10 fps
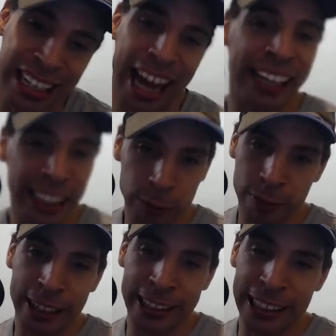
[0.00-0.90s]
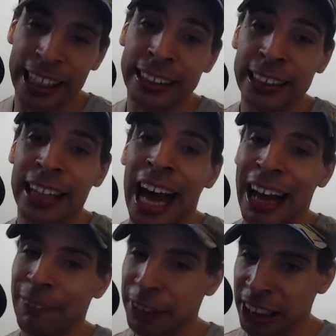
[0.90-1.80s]
I just want to take the
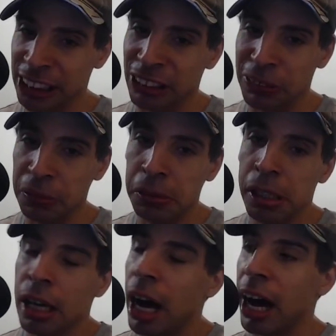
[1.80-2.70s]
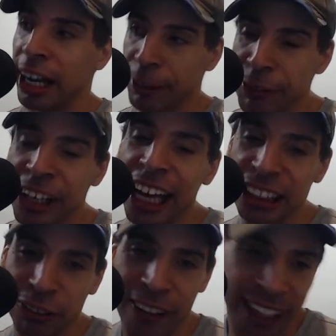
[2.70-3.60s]
time just to give you guys a quick